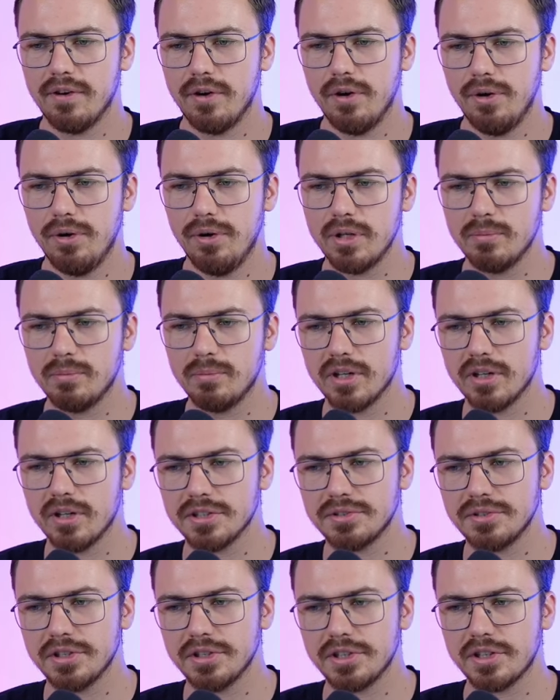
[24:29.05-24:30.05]
heard about
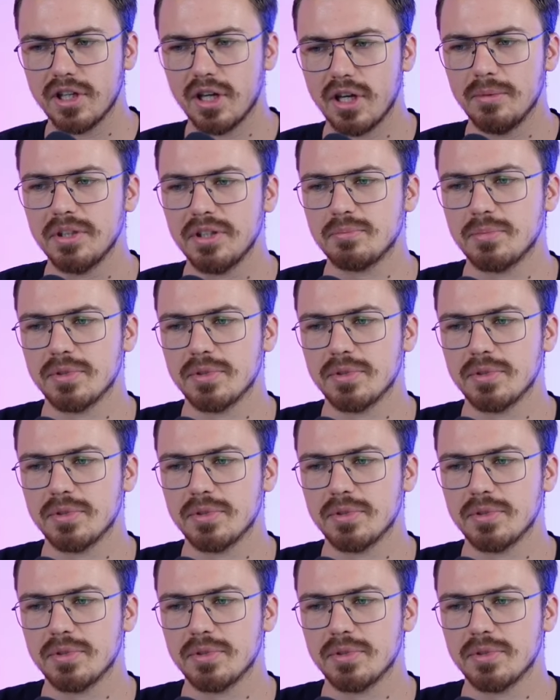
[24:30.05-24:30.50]
Austrian economics,